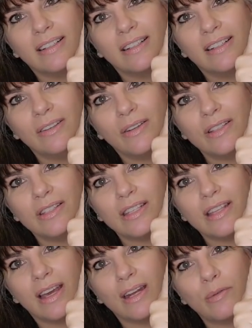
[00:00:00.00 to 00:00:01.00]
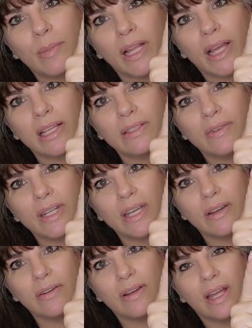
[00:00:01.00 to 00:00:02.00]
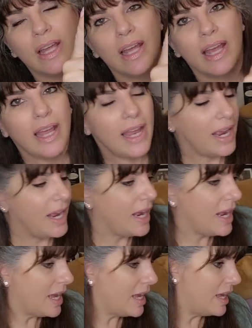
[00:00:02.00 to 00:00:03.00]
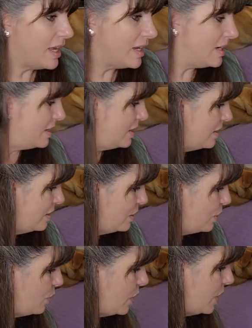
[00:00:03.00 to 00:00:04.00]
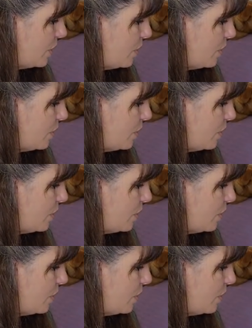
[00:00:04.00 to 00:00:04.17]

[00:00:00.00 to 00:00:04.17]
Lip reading: you can see that in my last video. And the winner